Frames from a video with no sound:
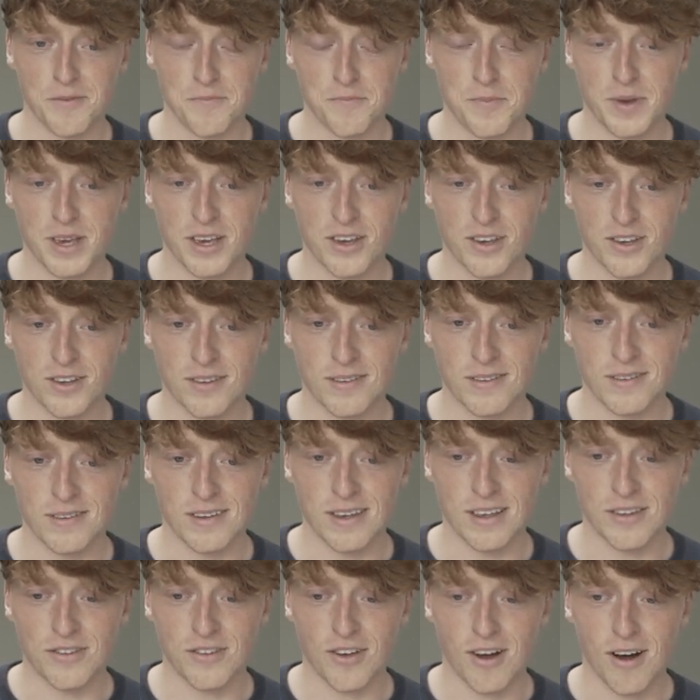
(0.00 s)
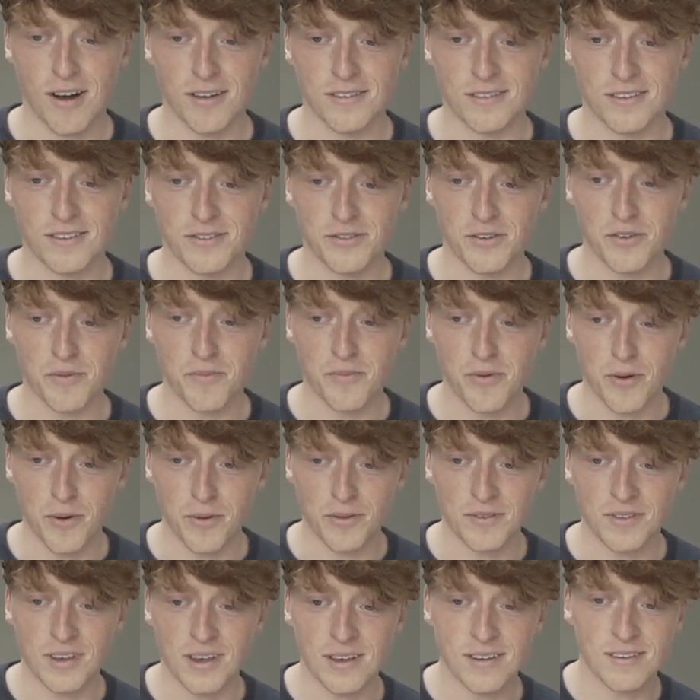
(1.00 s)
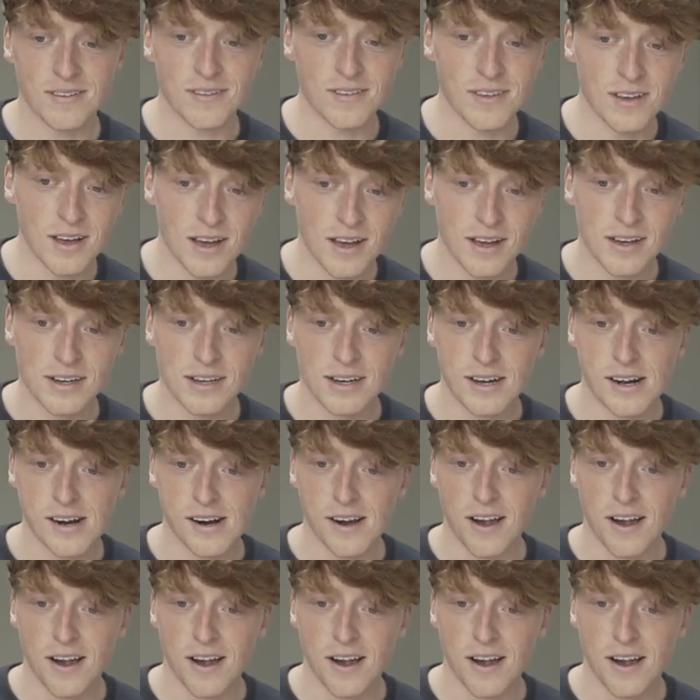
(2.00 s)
because it's hard to sort of process that,